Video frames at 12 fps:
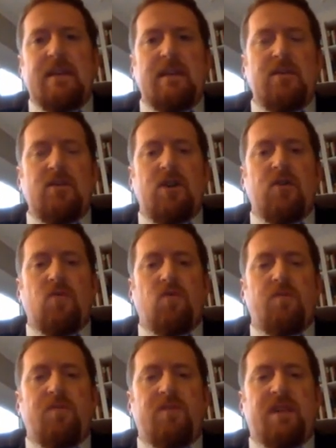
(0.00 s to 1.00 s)

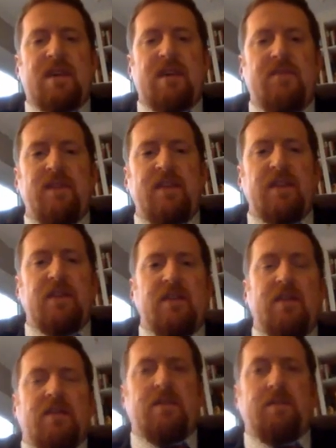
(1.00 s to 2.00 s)
Given that
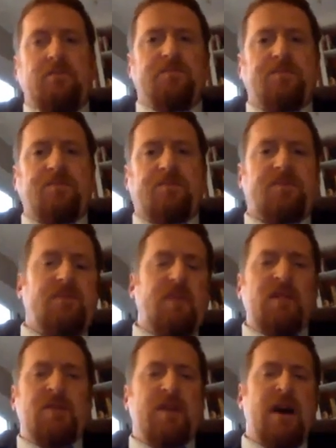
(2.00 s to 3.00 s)
the
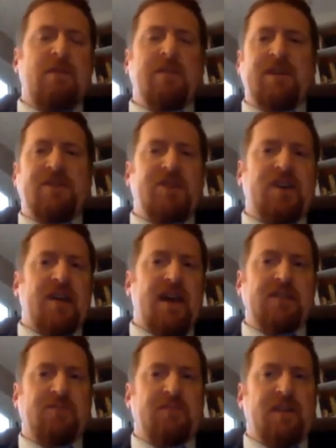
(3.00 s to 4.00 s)
the competition
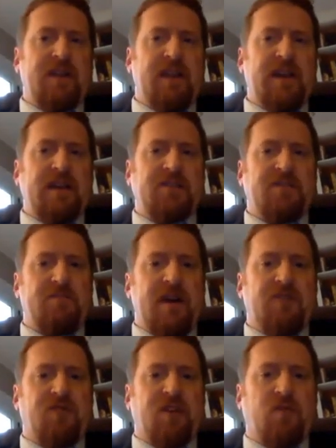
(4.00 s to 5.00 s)
has been
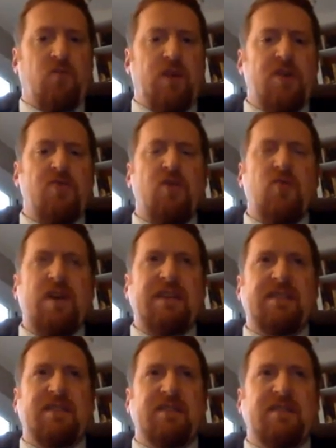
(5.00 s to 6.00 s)
asymmetric, we don't
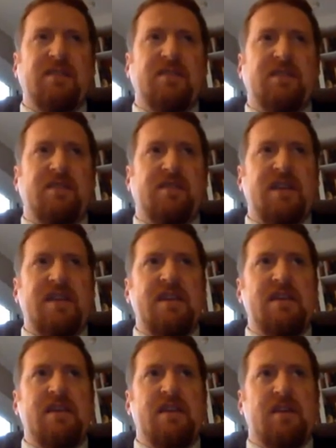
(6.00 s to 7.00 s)
always
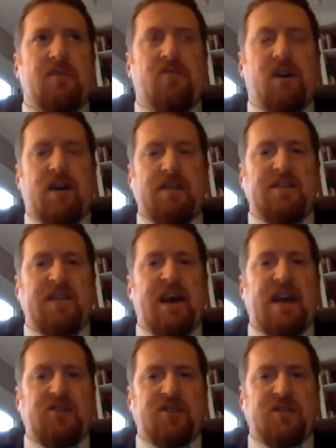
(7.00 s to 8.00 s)
see Iran's
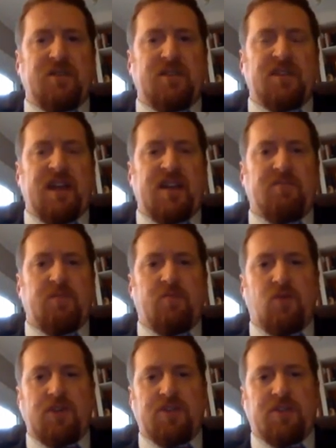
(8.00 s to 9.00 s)
actions as
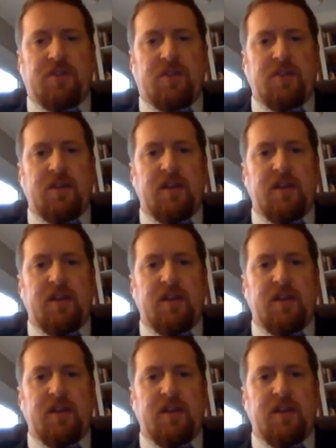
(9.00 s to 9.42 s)
proportional.